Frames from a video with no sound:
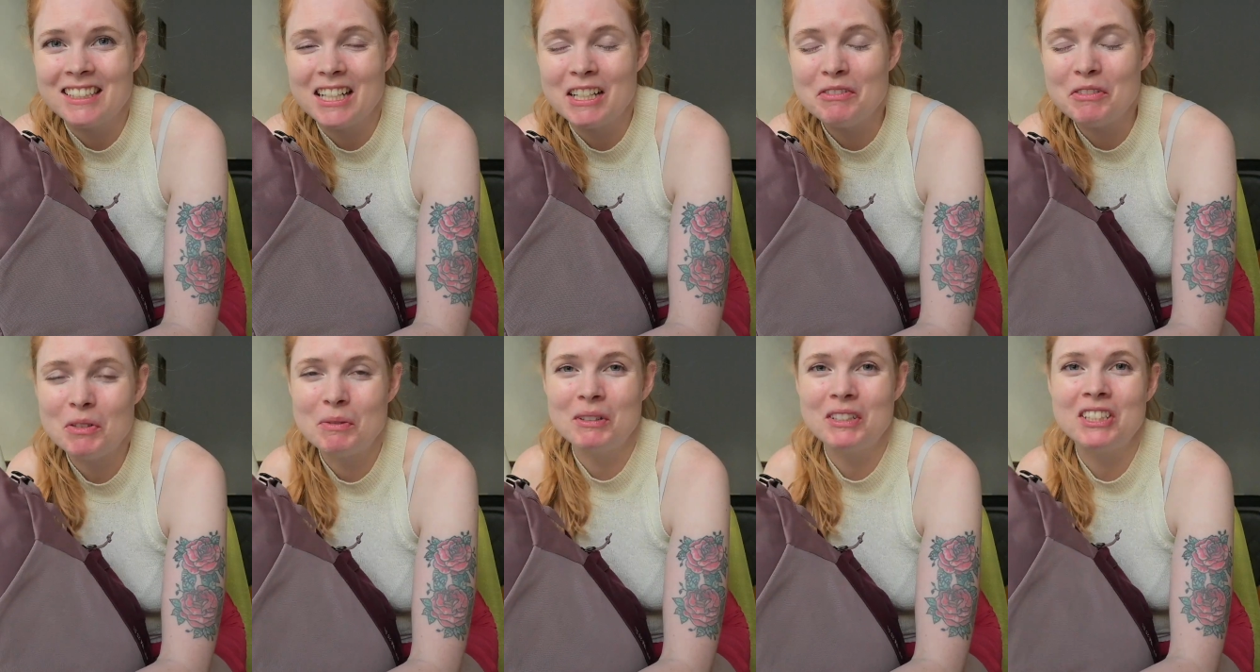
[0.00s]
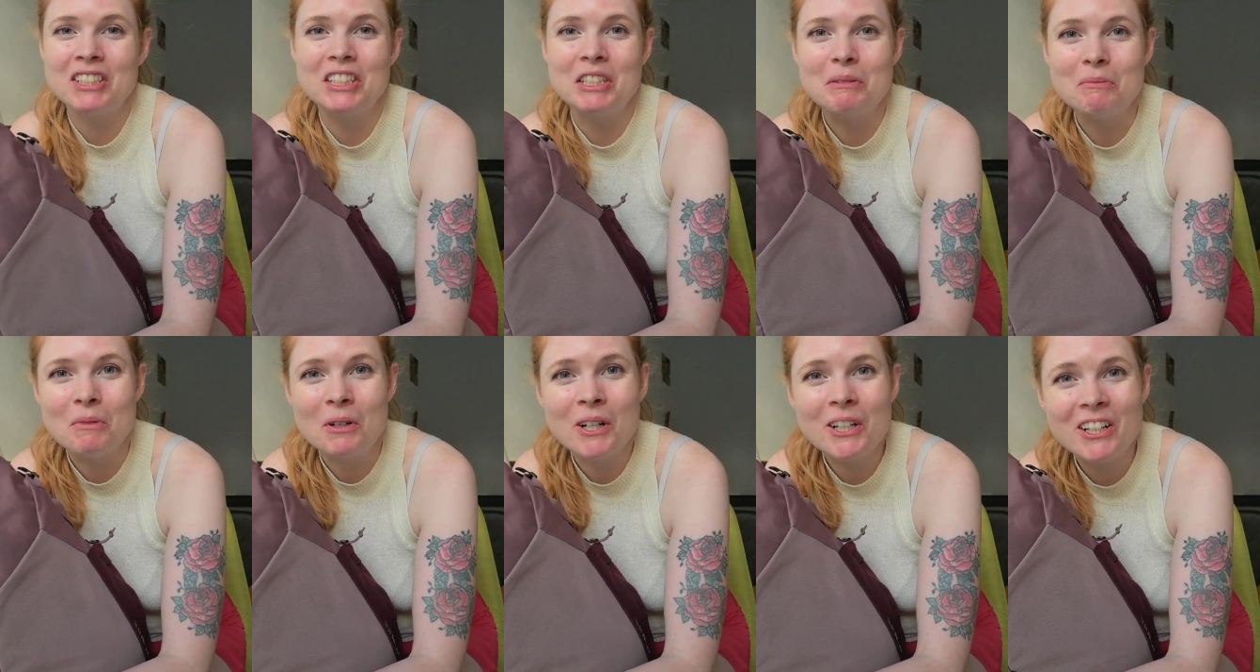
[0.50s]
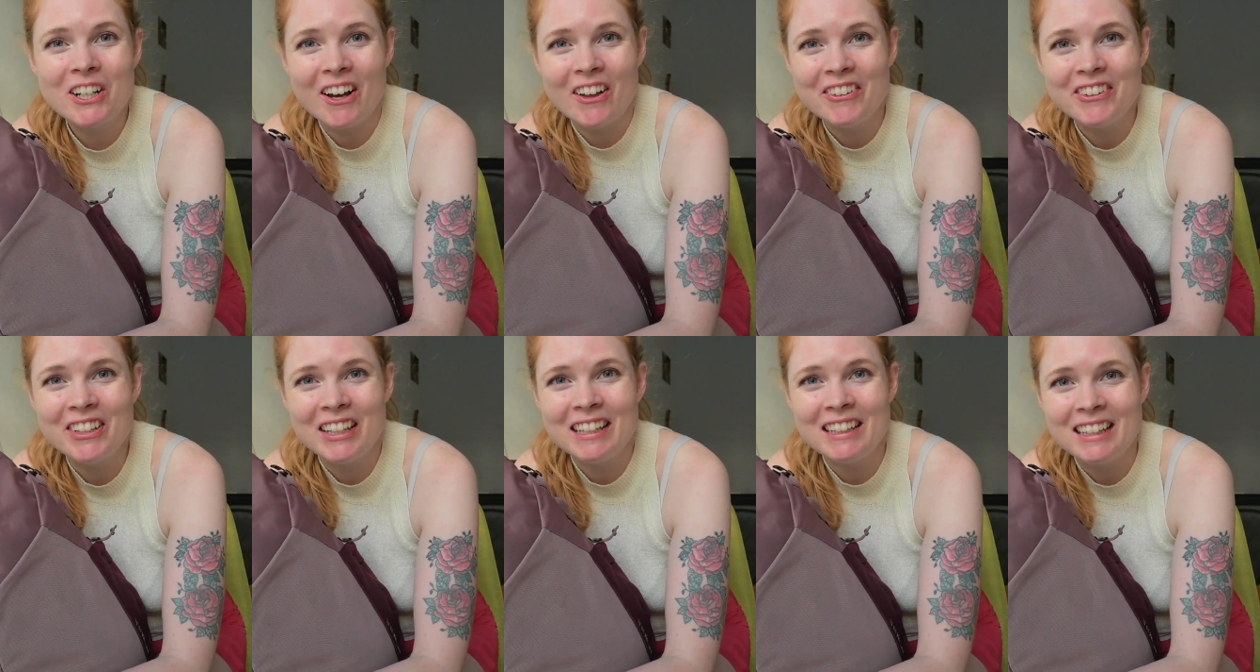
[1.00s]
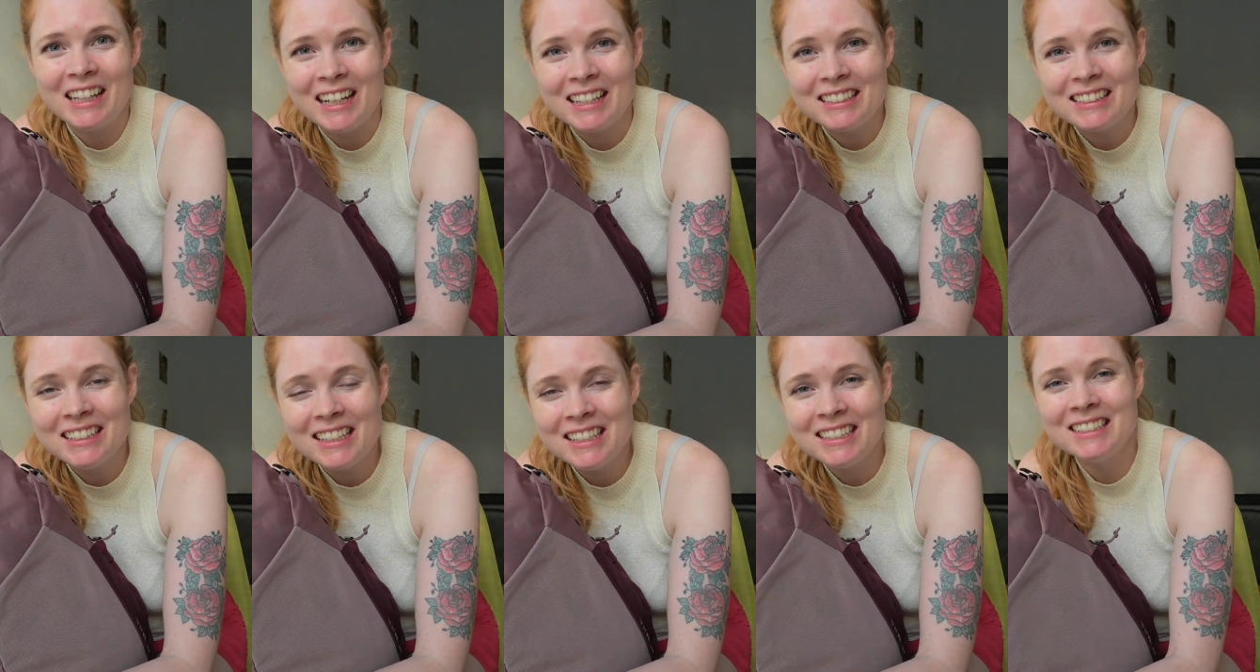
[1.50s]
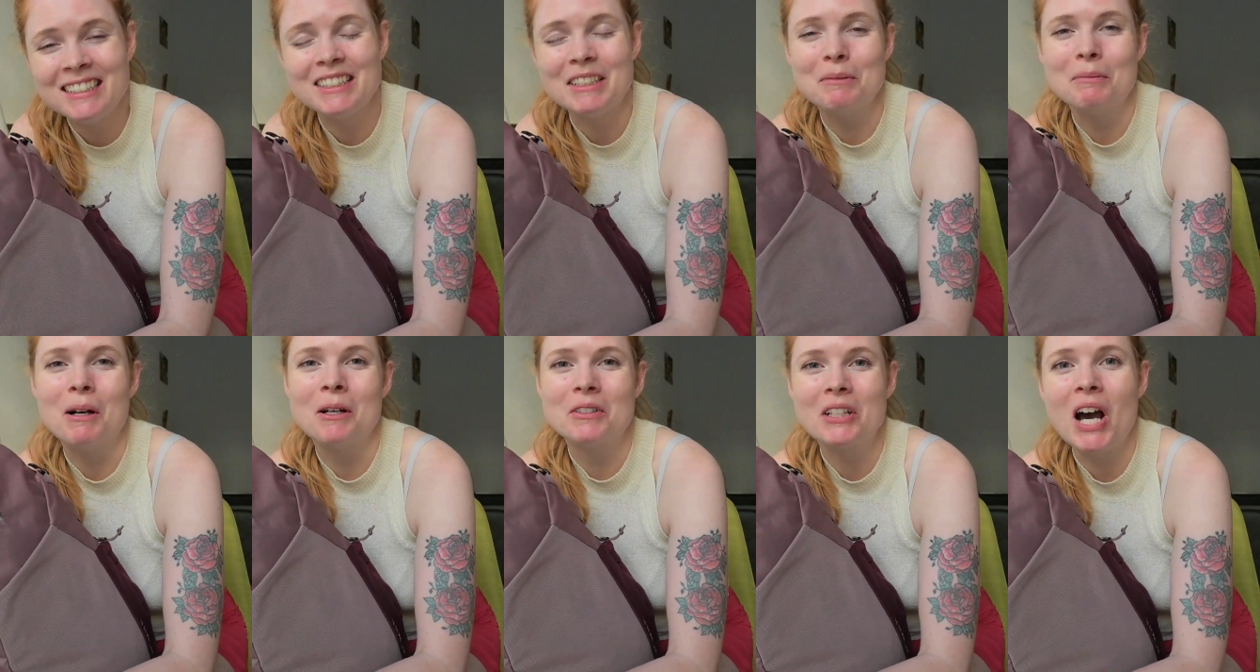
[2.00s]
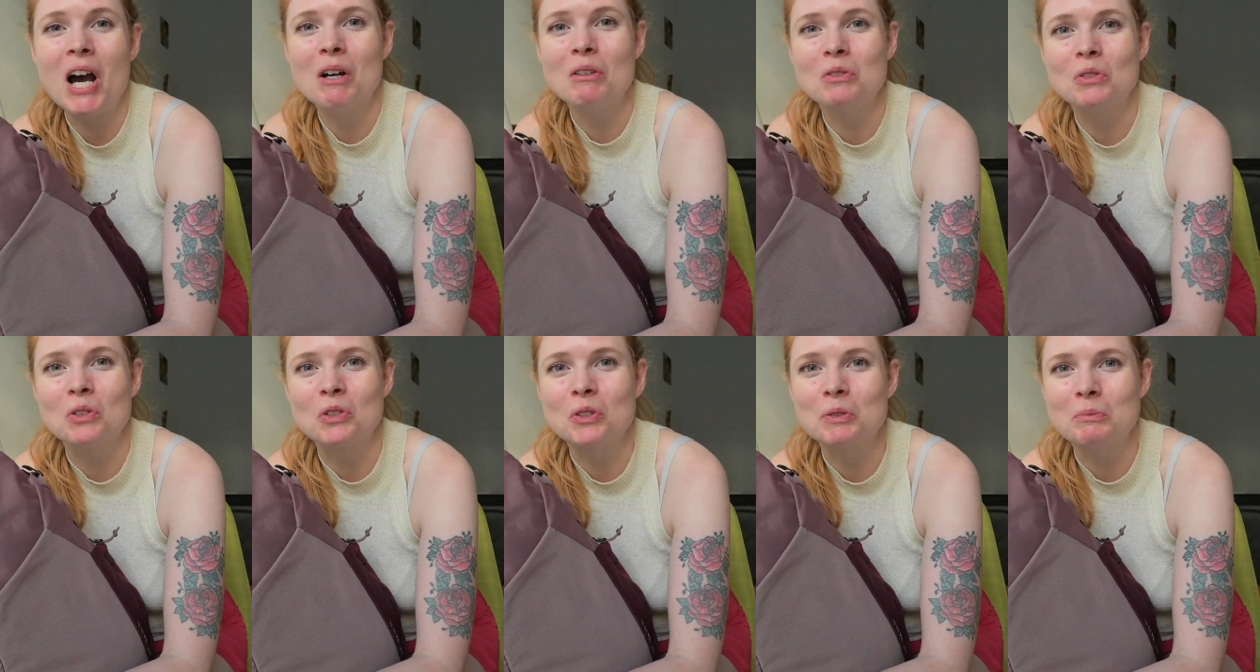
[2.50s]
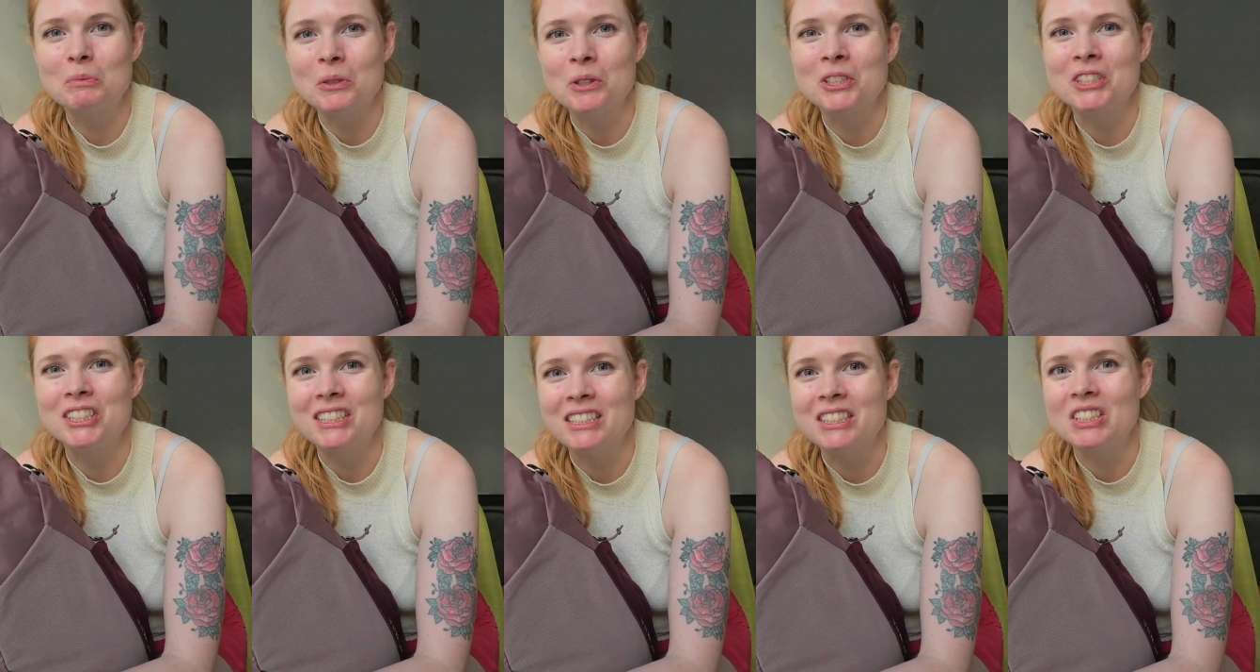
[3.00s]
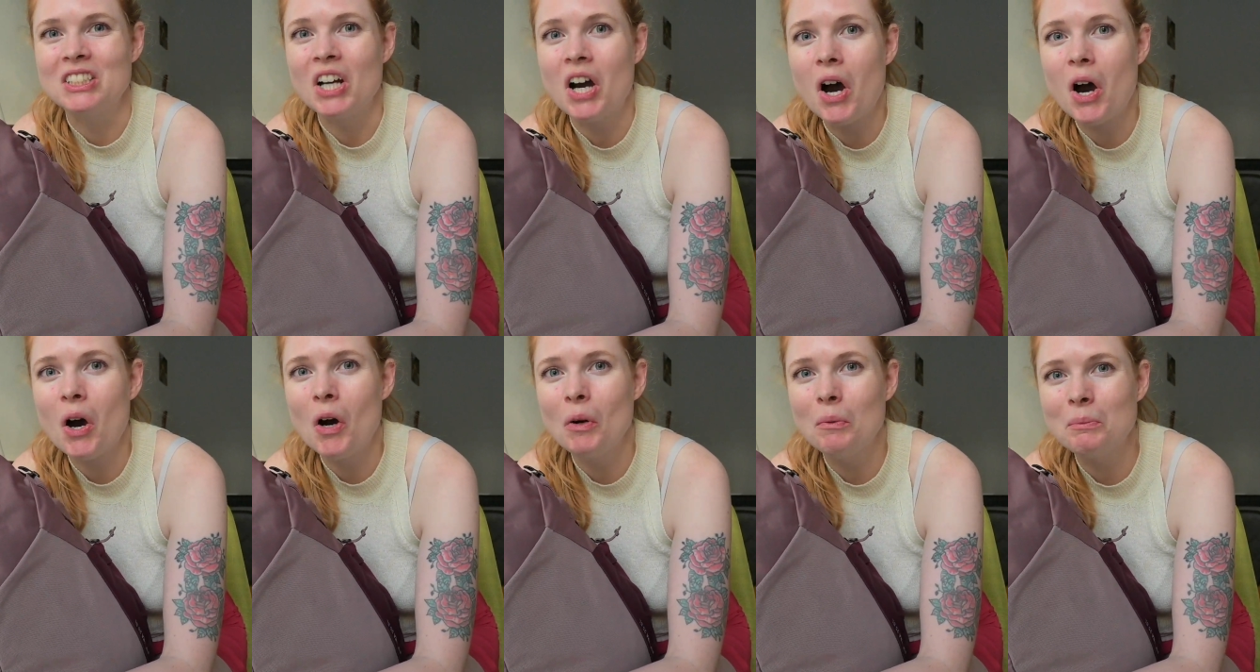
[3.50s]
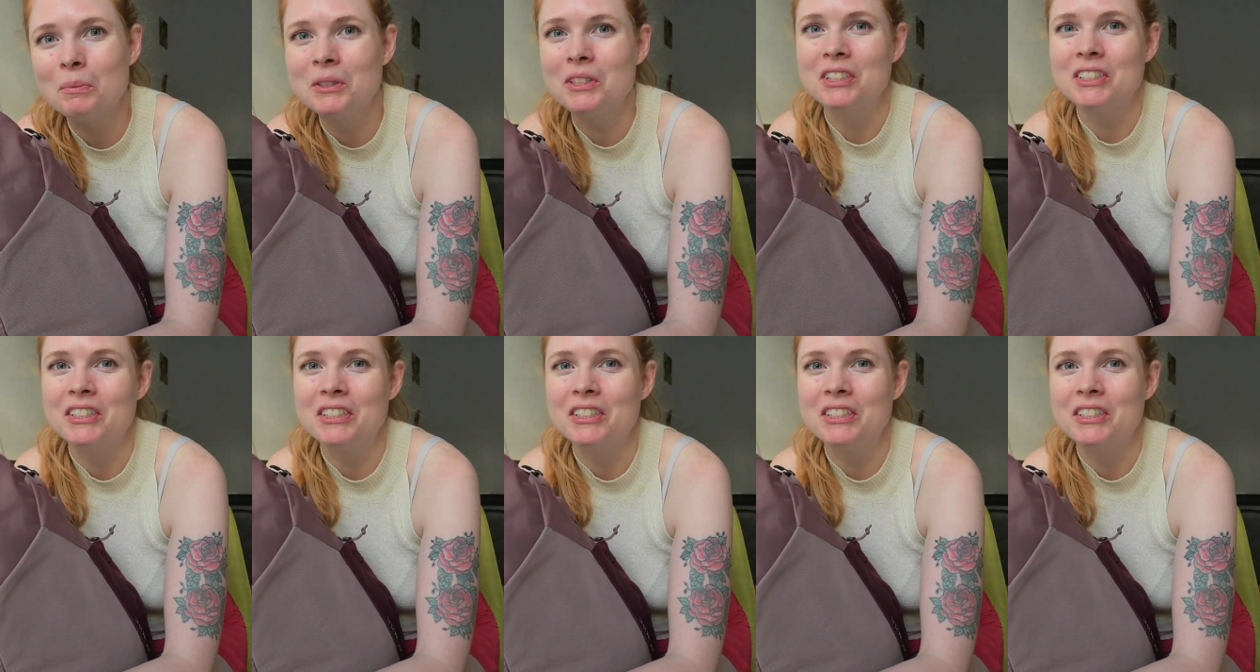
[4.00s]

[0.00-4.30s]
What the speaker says: If you want to see more content like this about outdoor sports in the Alps,